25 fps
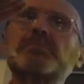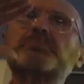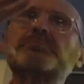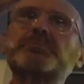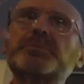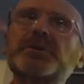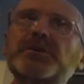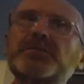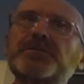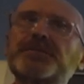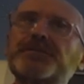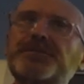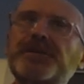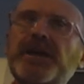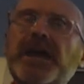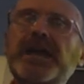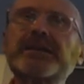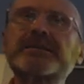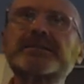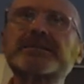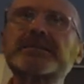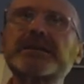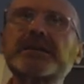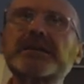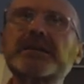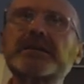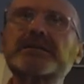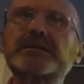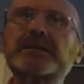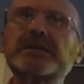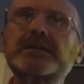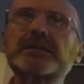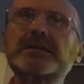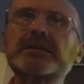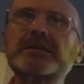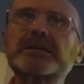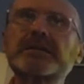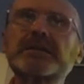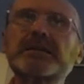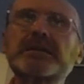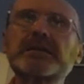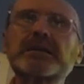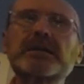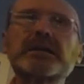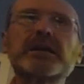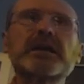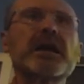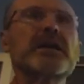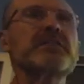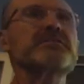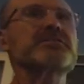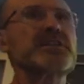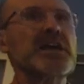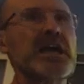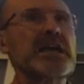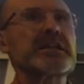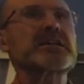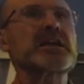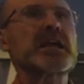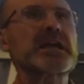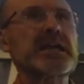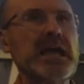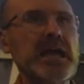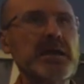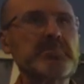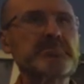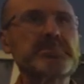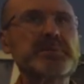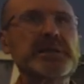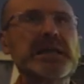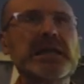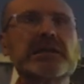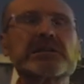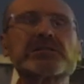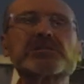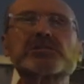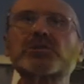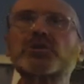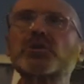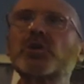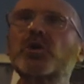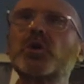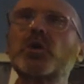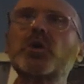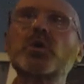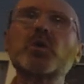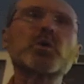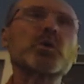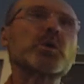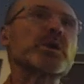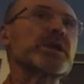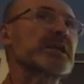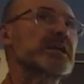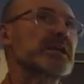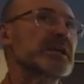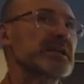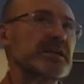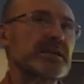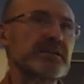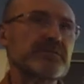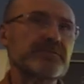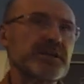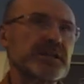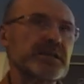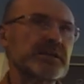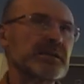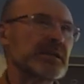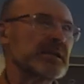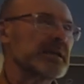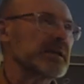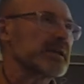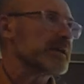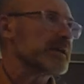perfected, and then it can plateau, it can even